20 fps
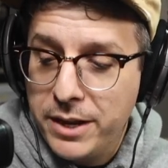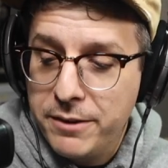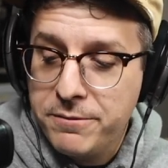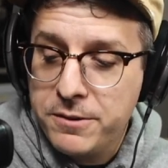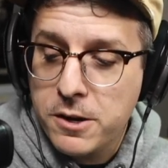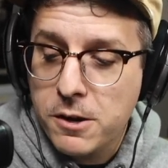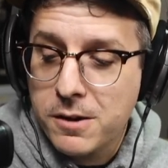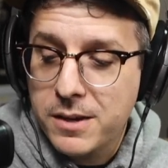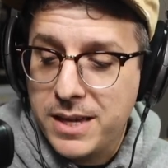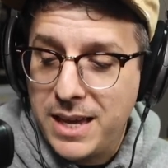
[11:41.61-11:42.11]
if
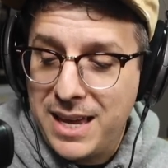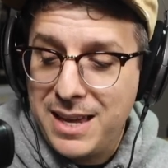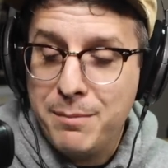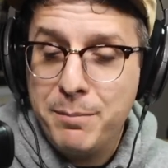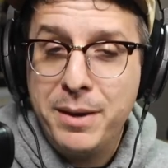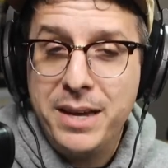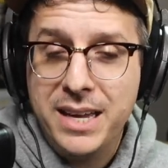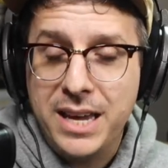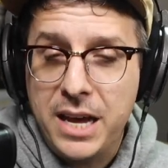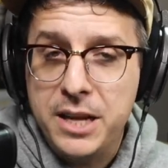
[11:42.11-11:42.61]
you're
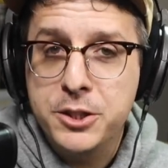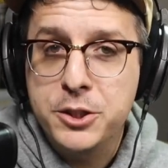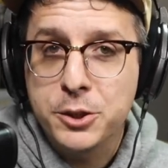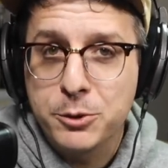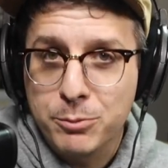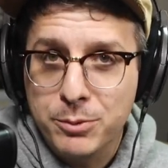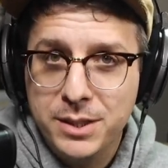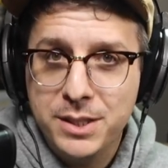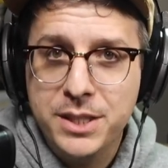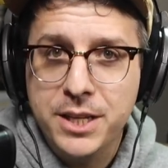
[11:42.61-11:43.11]
gaming and
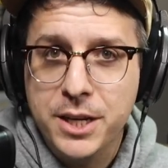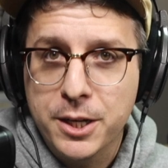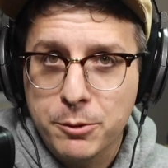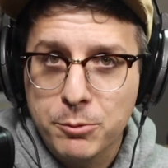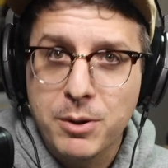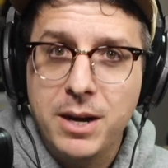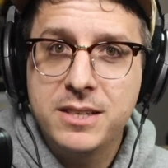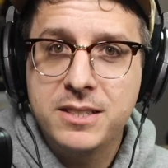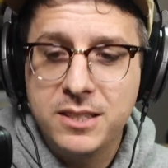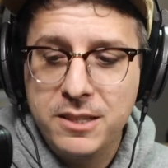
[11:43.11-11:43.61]
you're really
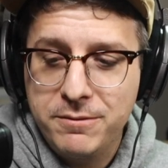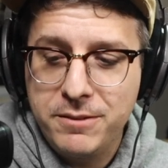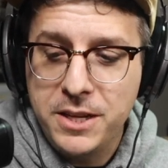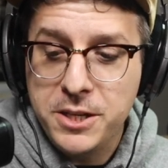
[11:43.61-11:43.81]
aggressive